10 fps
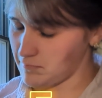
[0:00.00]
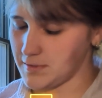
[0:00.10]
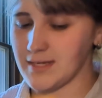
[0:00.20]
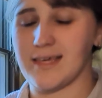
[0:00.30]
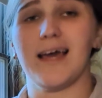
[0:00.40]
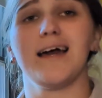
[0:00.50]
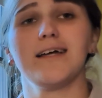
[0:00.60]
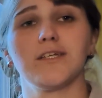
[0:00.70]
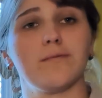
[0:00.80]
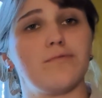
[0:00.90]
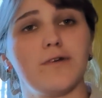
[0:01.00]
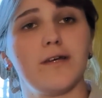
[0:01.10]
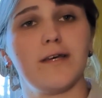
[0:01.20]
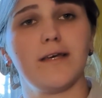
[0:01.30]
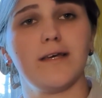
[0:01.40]
to catch the
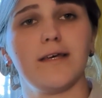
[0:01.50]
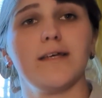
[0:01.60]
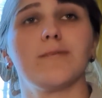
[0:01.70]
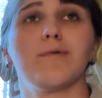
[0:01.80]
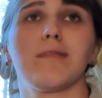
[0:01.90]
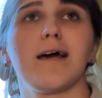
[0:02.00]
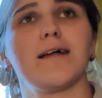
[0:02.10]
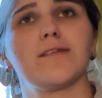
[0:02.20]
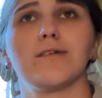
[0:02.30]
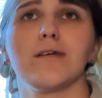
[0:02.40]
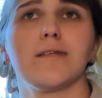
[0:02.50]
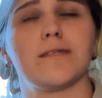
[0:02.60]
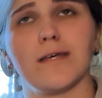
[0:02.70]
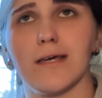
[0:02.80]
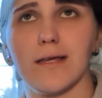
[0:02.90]
breeze, but that's
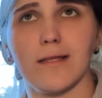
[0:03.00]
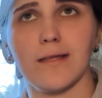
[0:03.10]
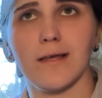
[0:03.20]
just it.